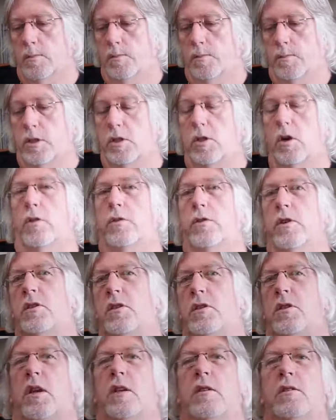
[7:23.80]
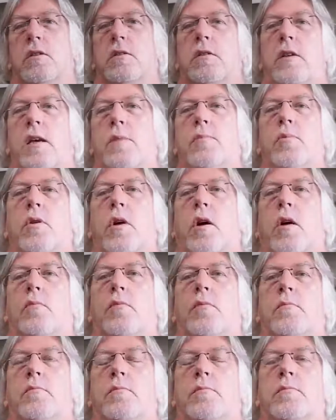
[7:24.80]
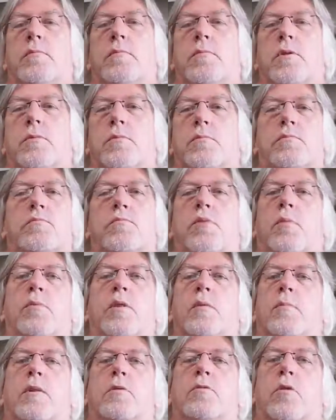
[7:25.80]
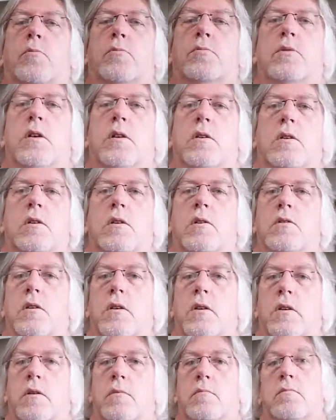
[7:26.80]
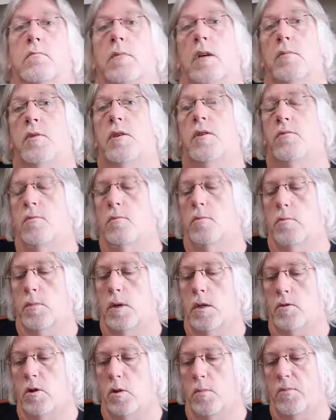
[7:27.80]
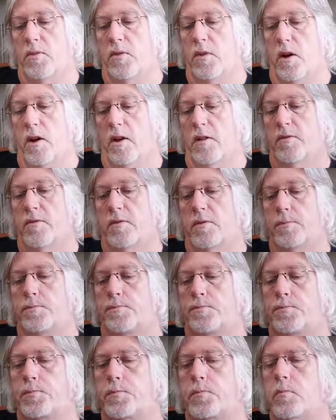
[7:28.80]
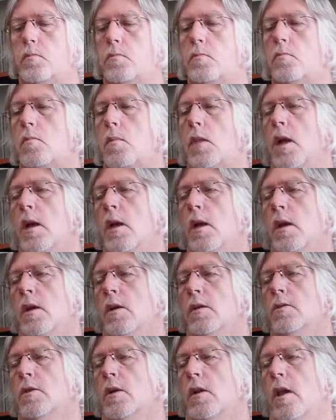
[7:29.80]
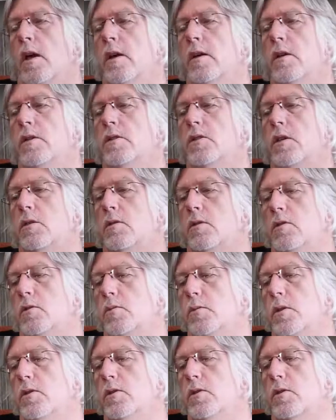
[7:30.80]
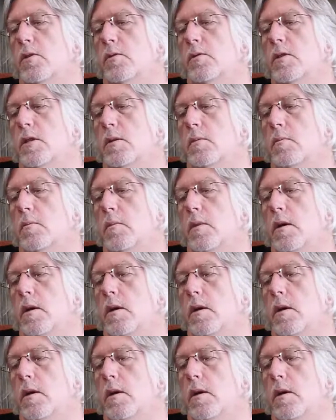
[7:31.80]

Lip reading: But yeah, this as a debut album is probably my top 10 easily, maybe even my top 5. So like I said, this one has got some